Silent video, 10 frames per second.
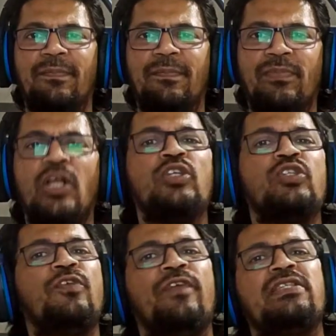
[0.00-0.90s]
So if
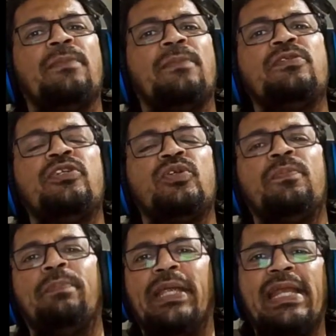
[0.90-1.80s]
I substitute
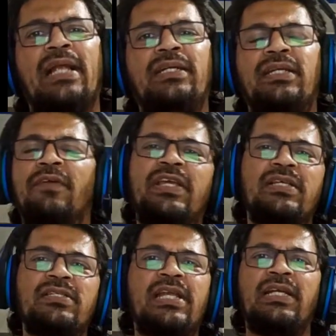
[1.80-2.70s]
P delta V as
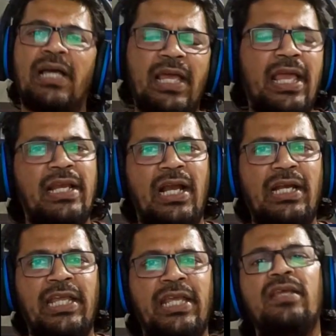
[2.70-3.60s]
delta
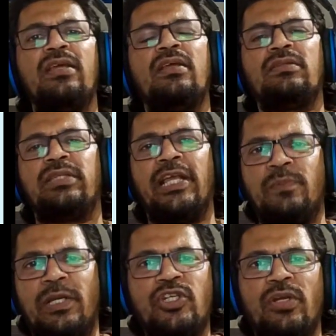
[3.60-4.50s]
nRT, the
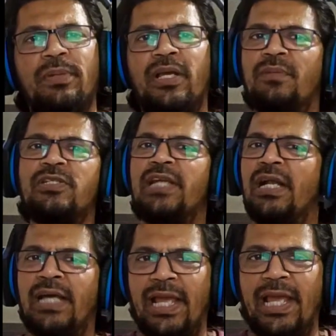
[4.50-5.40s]
expression becomes delta
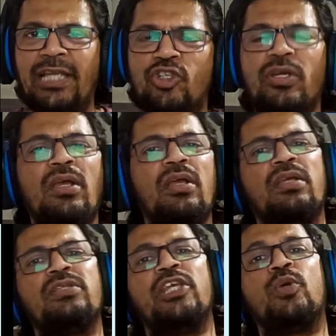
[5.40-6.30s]
H
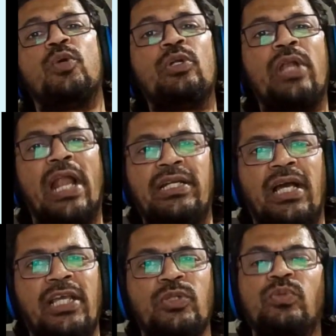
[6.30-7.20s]
is equal to delta U